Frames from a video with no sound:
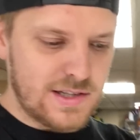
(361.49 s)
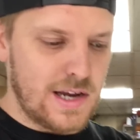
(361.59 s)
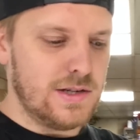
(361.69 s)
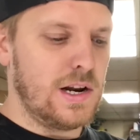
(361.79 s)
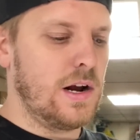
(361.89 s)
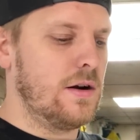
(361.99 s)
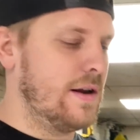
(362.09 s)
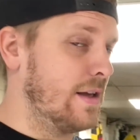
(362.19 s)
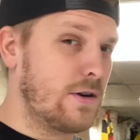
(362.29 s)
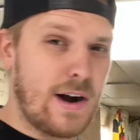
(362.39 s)
engine,
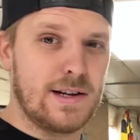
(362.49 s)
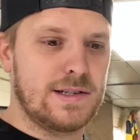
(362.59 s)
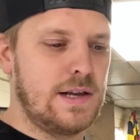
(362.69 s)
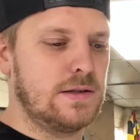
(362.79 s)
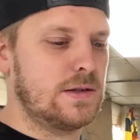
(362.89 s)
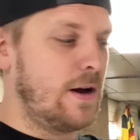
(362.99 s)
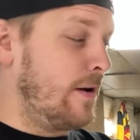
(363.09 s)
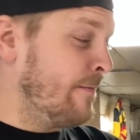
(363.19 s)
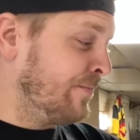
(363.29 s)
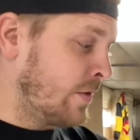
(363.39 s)
including the crank sensor,
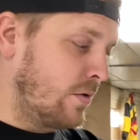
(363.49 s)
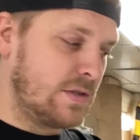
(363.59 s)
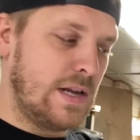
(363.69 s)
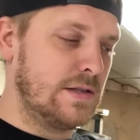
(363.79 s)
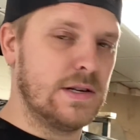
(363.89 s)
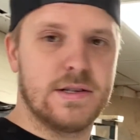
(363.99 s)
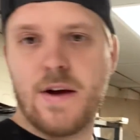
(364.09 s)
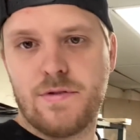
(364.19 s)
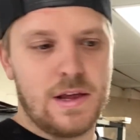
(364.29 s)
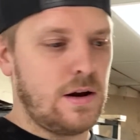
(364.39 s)
knock sensors,
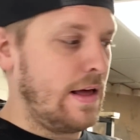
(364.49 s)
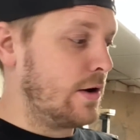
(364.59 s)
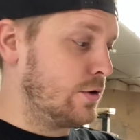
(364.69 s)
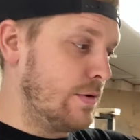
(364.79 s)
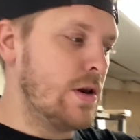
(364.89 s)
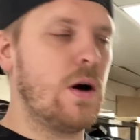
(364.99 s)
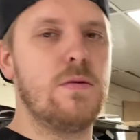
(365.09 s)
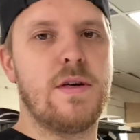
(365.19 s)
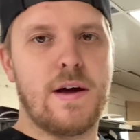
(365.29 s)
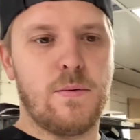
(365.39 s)
everything like that, because we know
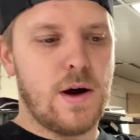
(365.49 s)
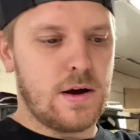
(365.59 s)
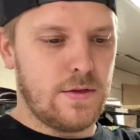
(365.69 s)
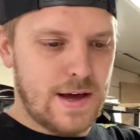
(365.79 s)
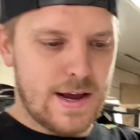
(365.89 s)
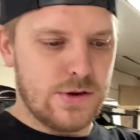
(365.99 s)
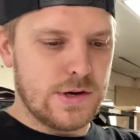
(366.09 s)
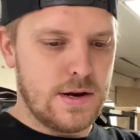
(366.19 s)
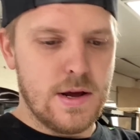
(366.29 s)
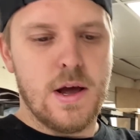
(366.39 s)
that they work on that
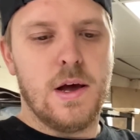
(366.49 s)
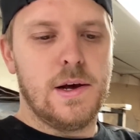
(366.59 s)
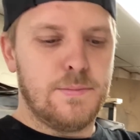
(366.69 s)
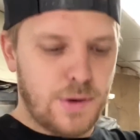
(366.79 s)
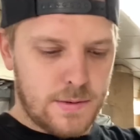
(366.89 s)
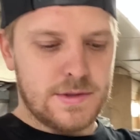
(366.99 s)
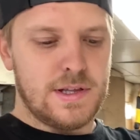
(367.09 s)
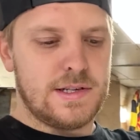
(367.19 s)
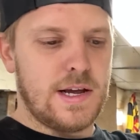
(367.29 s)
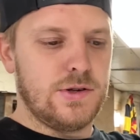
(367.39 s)
engine. Put them onto
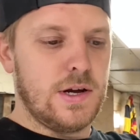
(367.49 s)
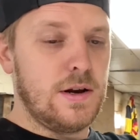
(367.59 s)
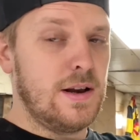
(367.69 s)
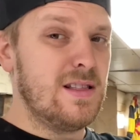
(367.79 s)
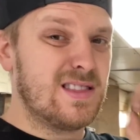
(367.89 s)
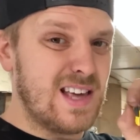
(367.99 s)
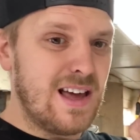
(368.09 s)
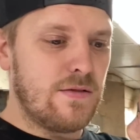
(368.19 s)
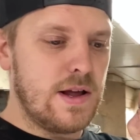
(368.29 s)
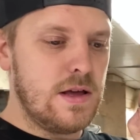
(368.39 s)
this engine, and in
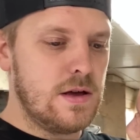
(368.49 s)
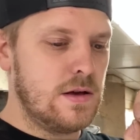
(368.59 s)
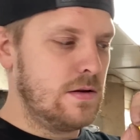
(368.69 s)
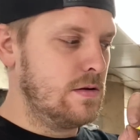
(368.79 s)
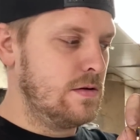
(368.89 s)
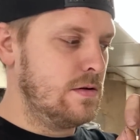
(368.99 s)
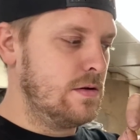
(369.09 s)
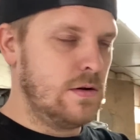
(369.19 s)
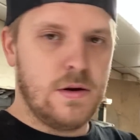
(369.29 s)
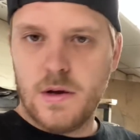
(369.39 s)
theory,
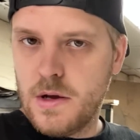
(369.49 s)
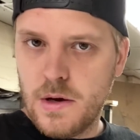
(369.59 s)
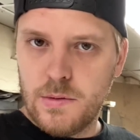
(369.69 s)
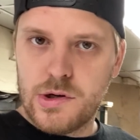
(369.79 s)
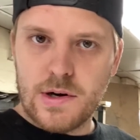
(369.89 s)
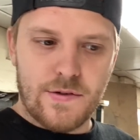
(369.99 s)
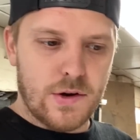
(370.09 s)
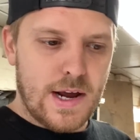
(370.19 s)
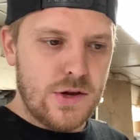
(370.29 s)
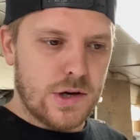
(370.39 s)
we should have a
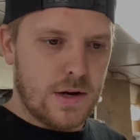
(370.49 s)
good engine.